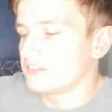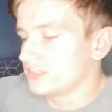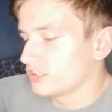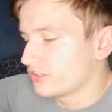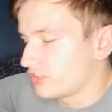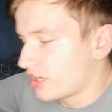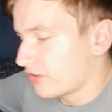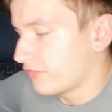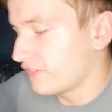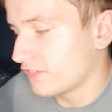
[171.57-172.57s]
uh, did a load
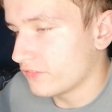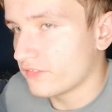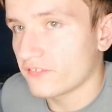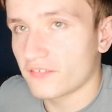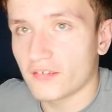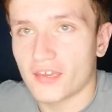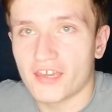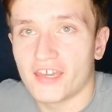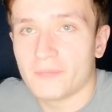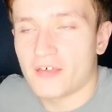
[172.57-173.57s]
of those, and
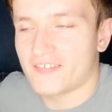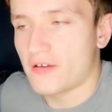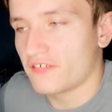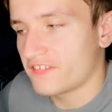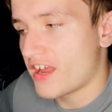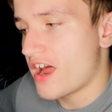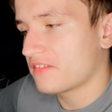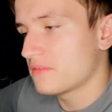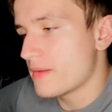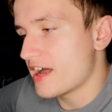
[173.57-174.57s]
um, that's how I
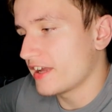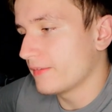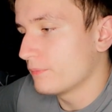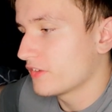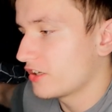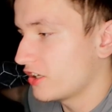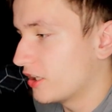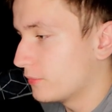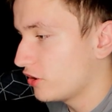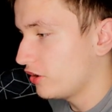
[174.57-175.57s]
started my
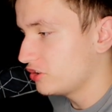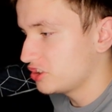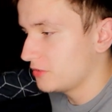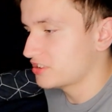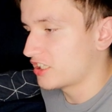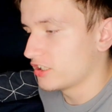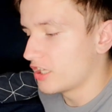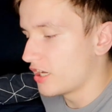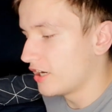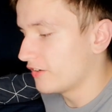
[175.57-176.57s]
Um, YouTube channel
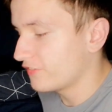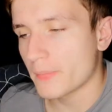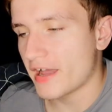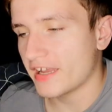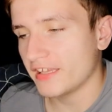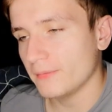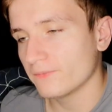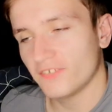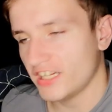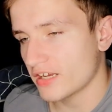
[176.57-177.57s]
off, but my
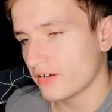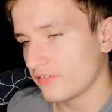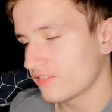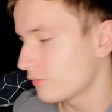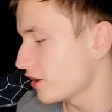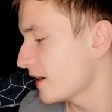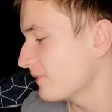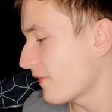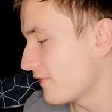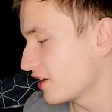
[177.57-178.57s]
videos
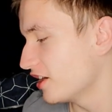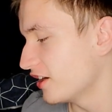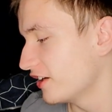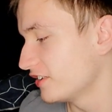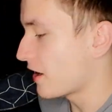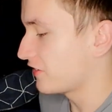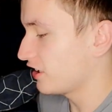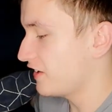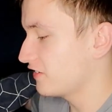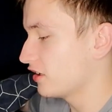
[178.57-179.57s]
weren't very good. I
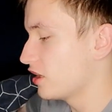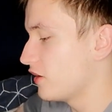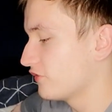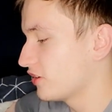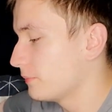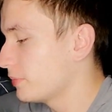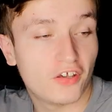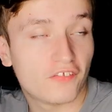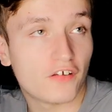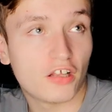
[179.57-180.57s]
deleted a lot of them
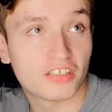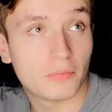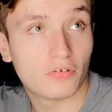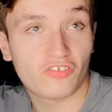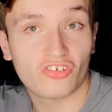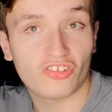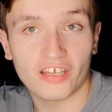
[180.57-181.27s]
because all I did was just